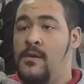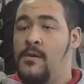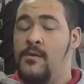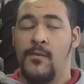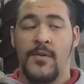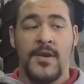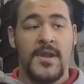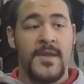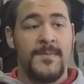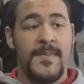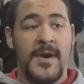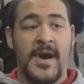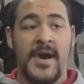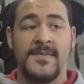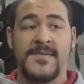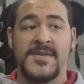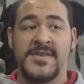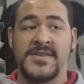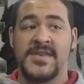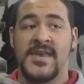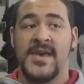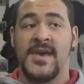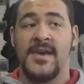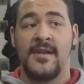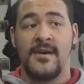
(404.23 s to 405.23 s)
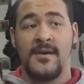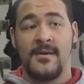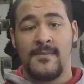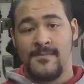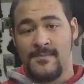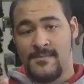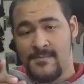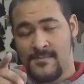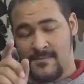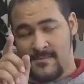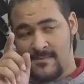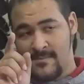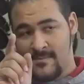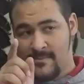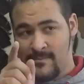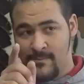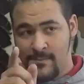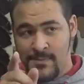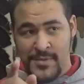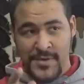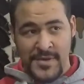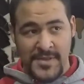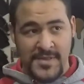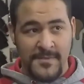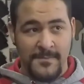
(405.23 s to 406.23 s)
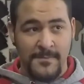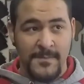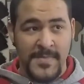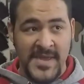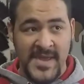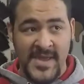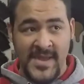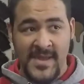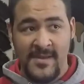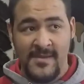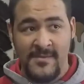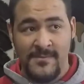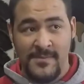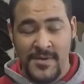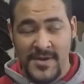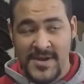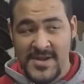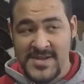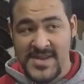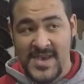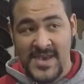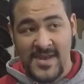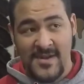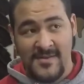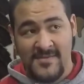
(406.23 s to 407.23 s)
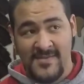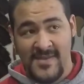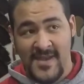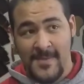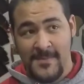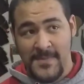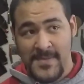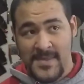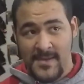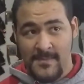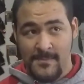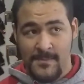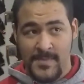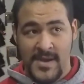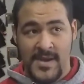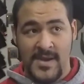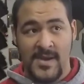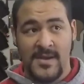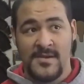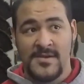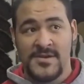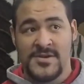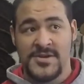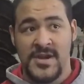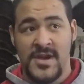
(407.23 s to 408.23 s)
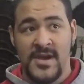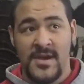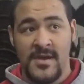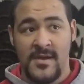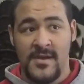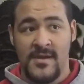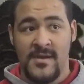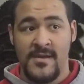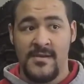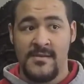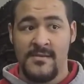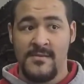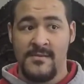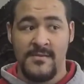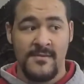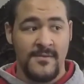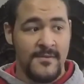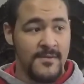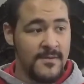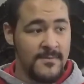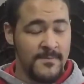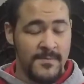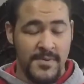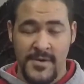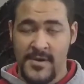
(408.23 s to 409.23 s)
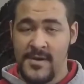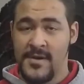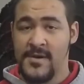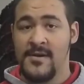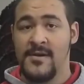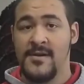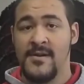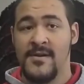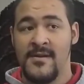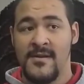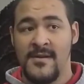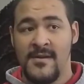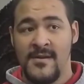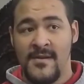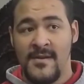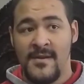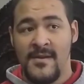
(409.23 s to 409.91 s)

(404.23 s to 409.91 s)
When he pops his head up, put his head on top of that bead of your shotgun, or put your